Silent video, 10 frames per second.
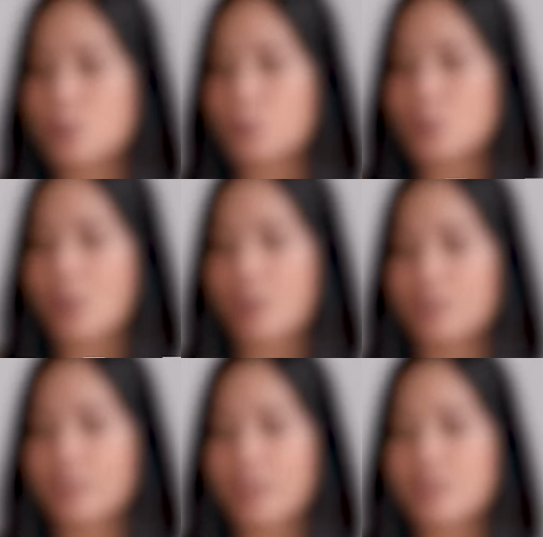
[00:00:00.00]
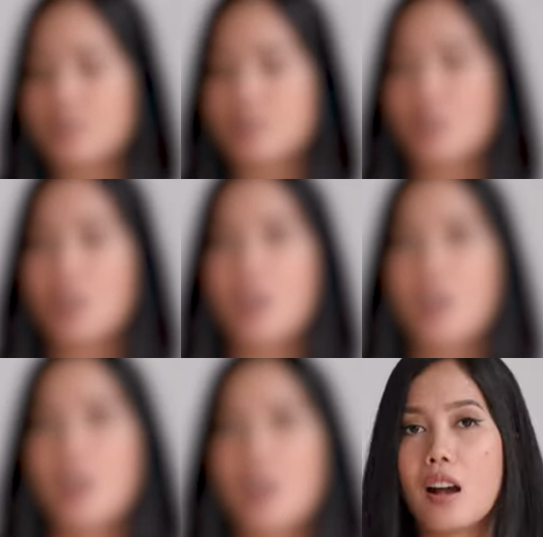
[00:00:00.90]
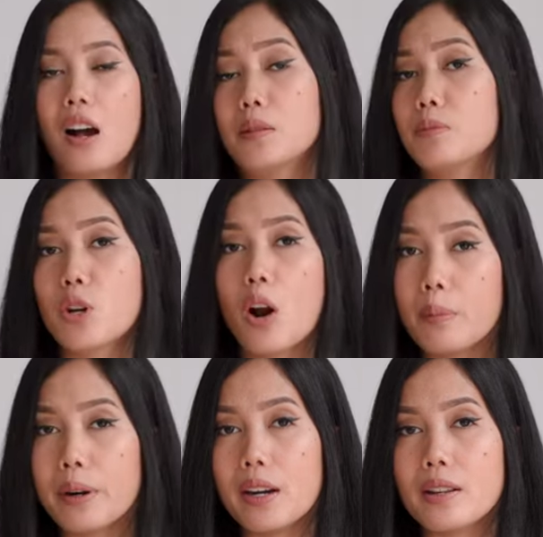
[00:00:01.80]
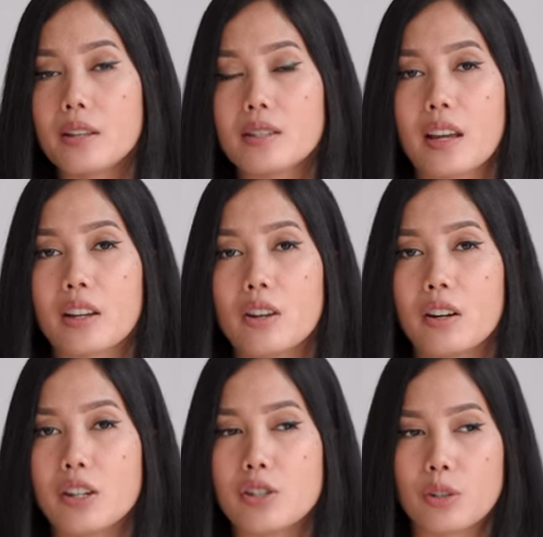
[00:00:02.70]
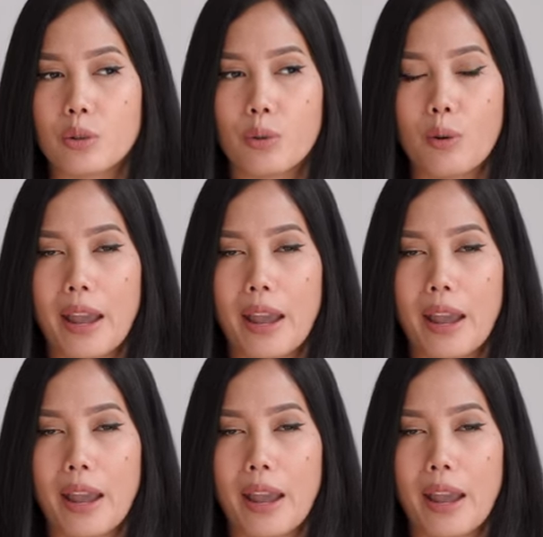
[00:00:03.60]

Jewish holidays? Um, Tomer is a secular Jew,